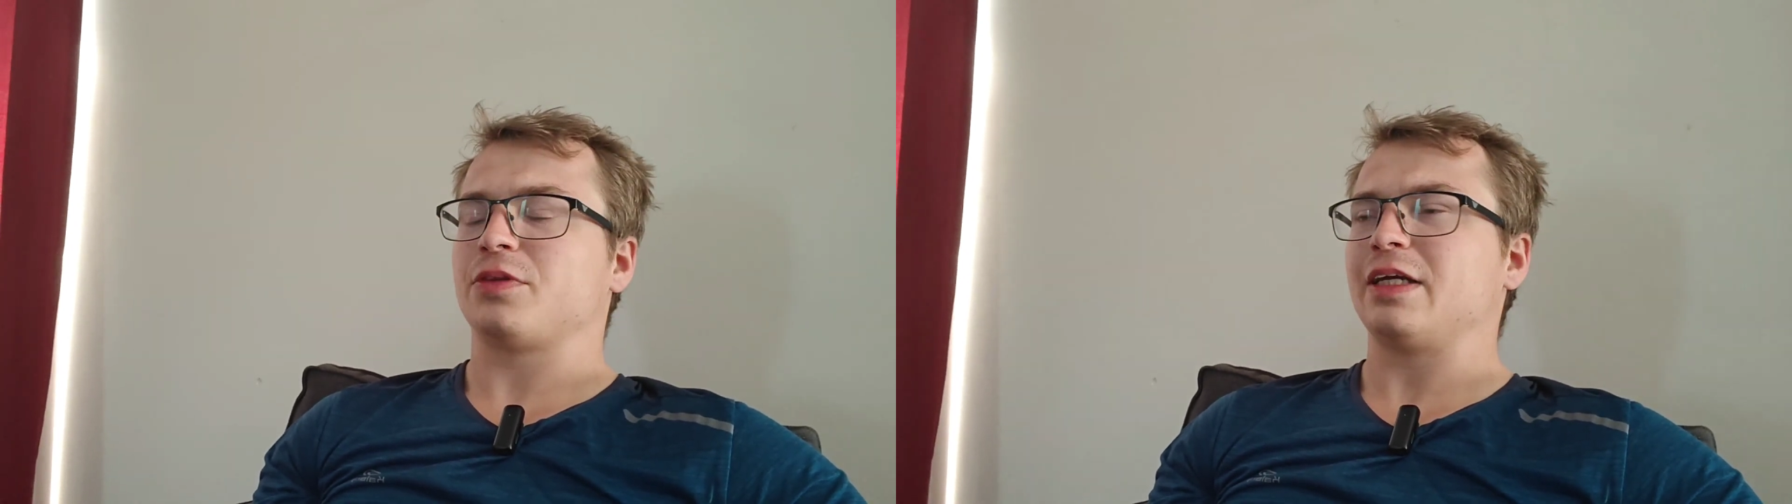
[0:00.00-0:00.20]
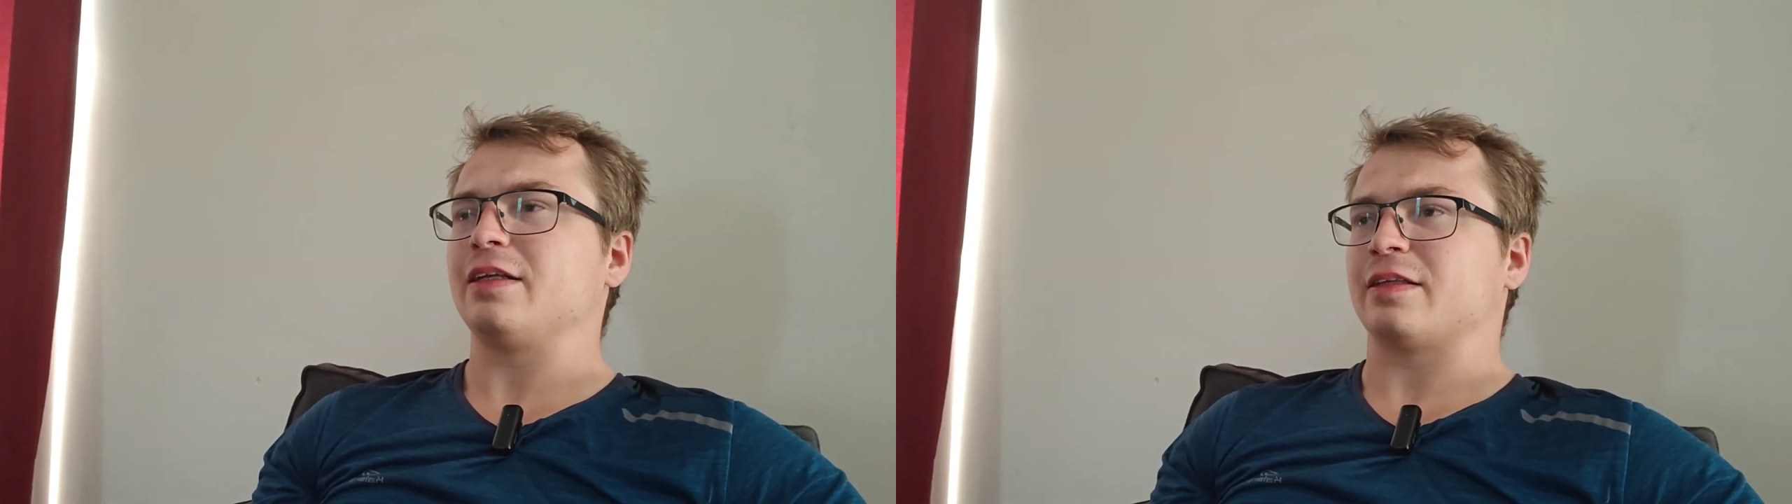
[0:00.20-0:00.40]
you
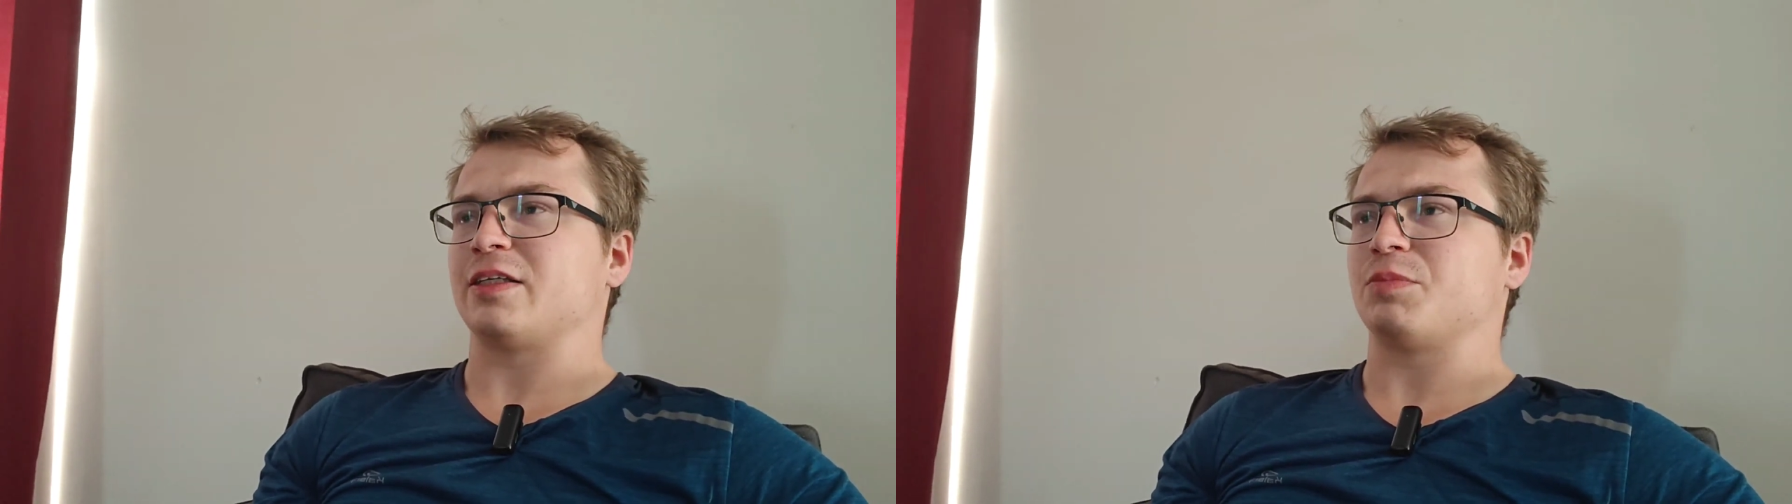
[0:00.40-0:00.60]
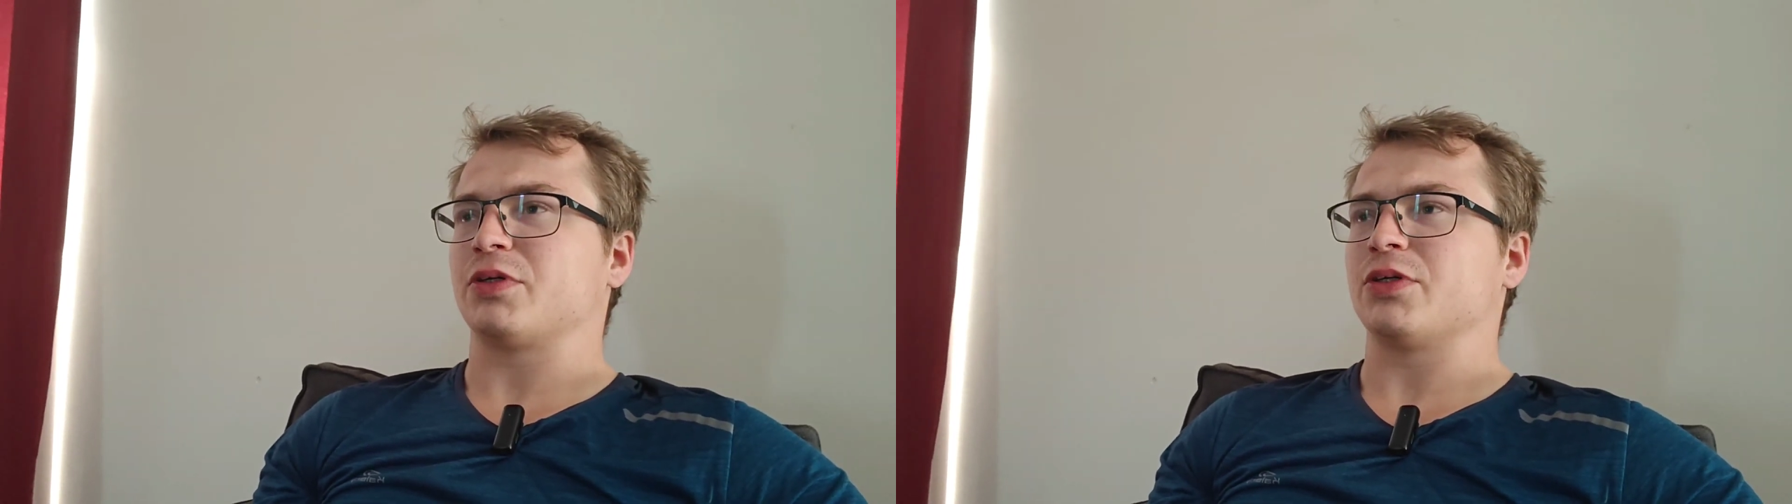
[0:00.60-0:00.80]
think that
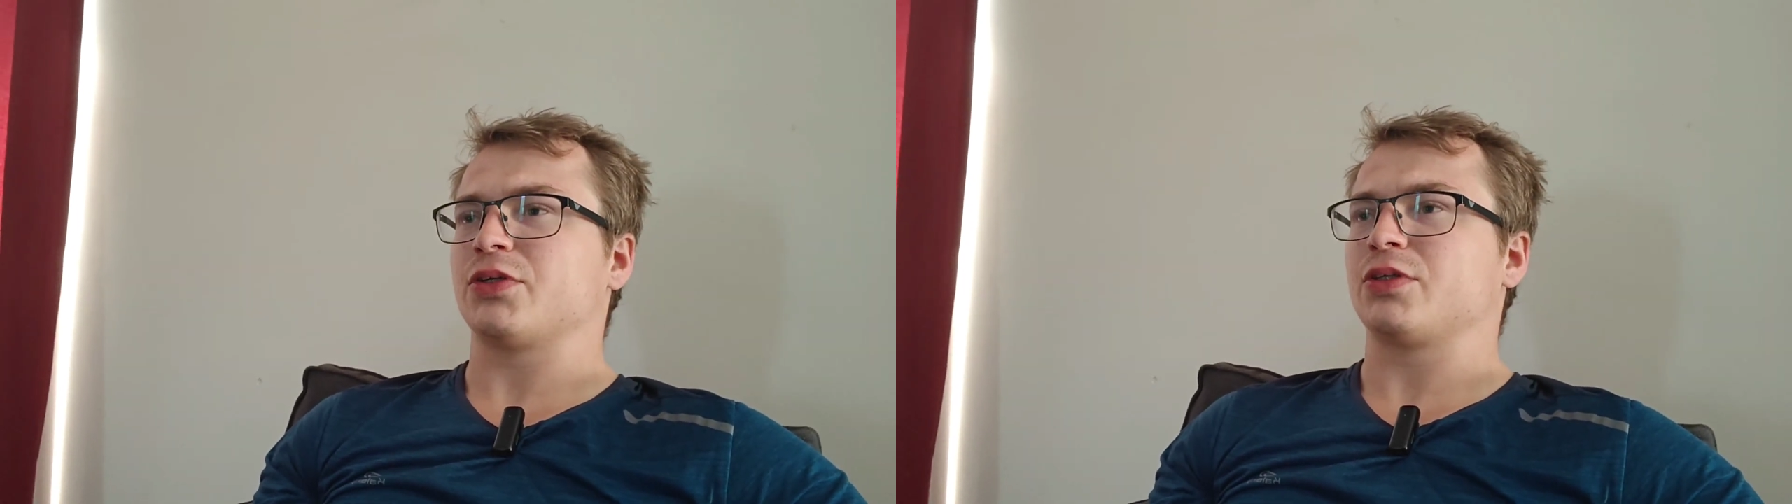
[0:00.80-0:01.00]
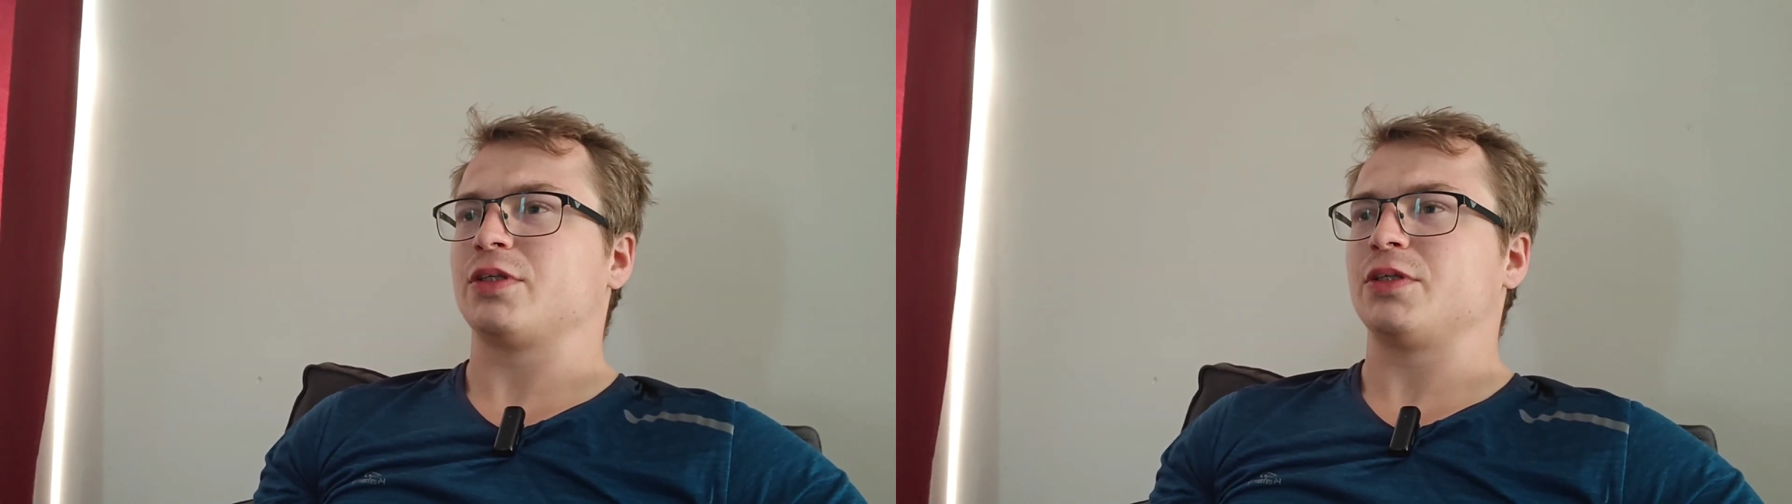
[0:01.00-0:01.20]
is
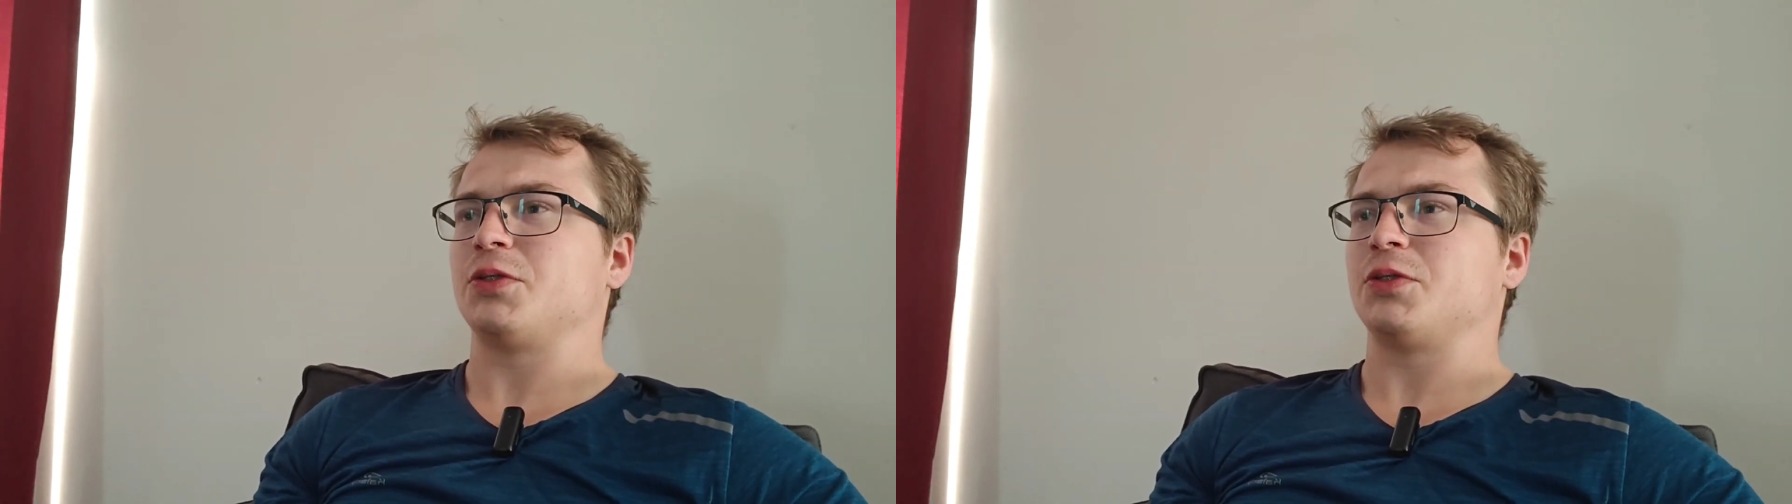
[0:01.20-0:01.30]
because